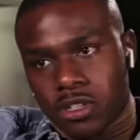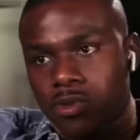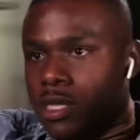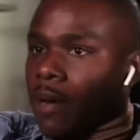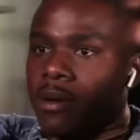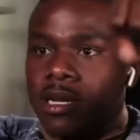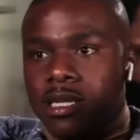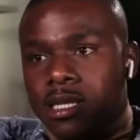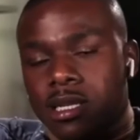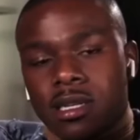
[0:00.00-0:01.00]
near that you stop it in
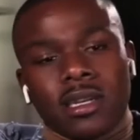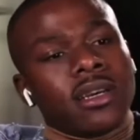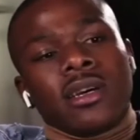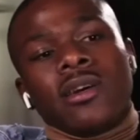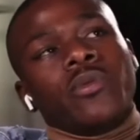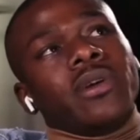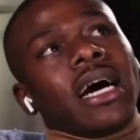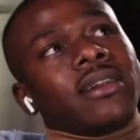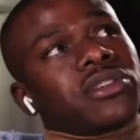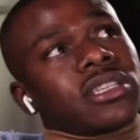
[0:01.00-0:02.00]
the city. Oh,
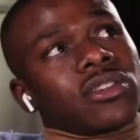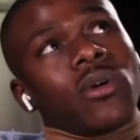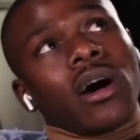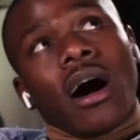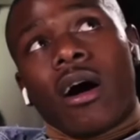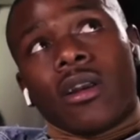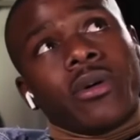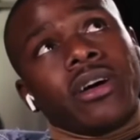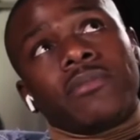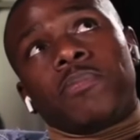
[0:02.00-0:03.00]
DaBaby. All
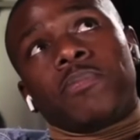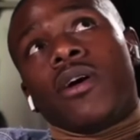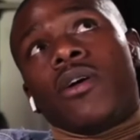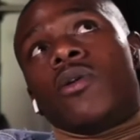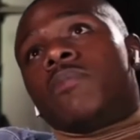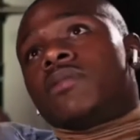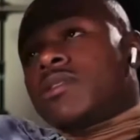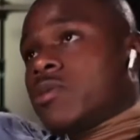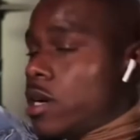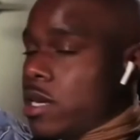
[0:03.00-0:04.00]
the way up the pole, up
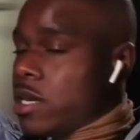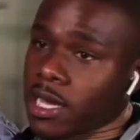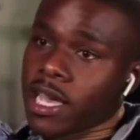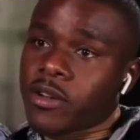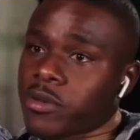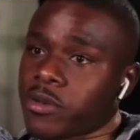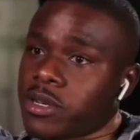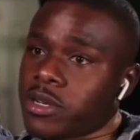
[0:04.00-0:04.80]
until wherever hey, you came.